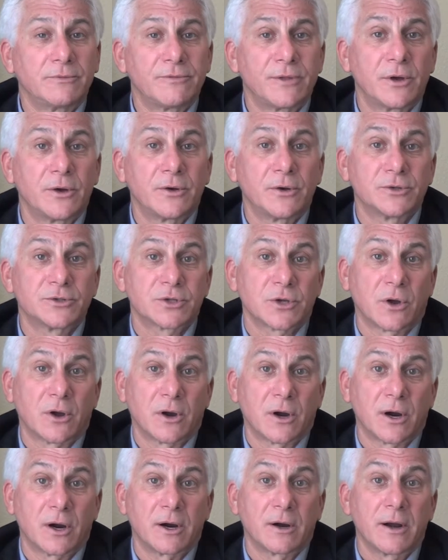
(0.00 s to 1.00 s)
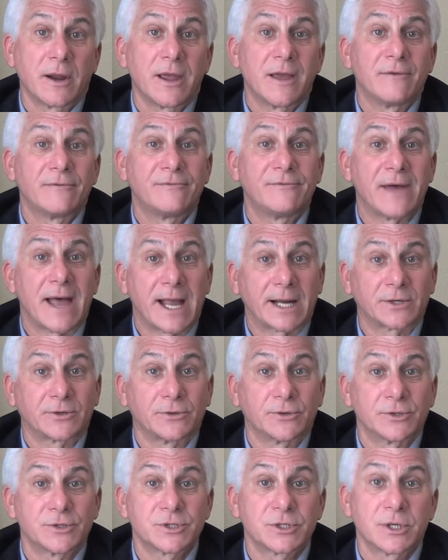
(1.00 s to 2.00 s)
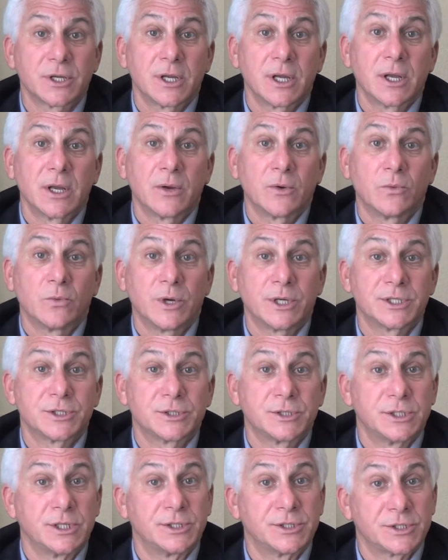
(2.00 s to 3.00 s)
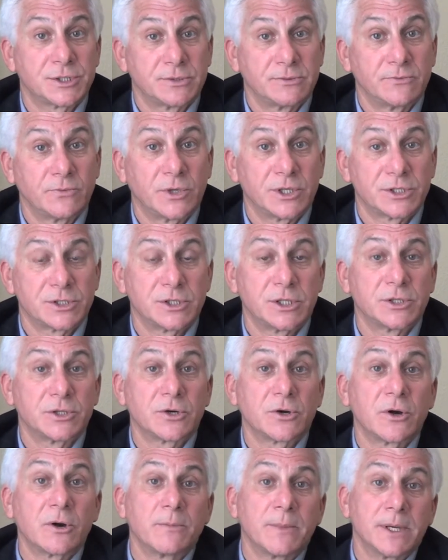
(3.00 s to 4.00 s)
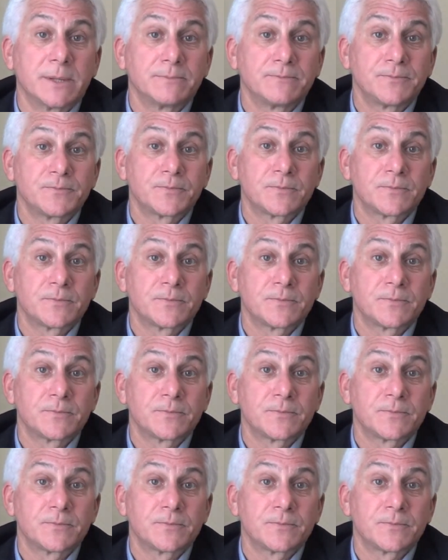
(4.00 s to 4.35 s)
of those are factors which determine